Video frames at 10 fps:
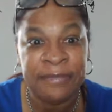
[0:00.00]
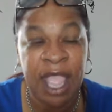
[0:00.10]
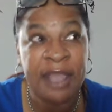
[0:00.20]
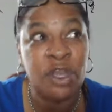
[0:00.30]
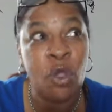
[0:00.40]

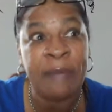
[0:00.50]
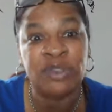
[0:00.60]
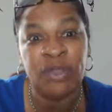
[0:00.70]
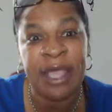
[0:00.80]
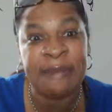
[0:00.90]
I know I'm
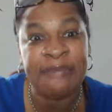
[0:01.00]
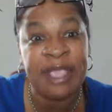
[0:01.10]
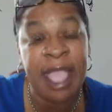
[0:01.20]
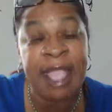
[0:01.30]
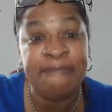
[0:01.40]
trying to
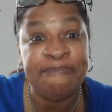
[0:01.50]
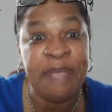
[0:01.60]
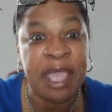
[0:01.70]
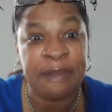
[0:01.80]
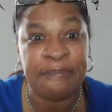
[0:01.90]
be a
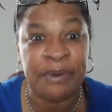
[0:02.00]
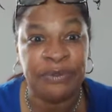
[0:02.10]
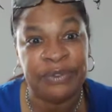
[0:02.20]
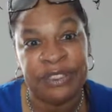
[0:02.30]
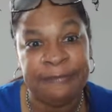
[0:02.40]
better
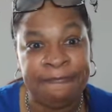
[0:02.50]
person.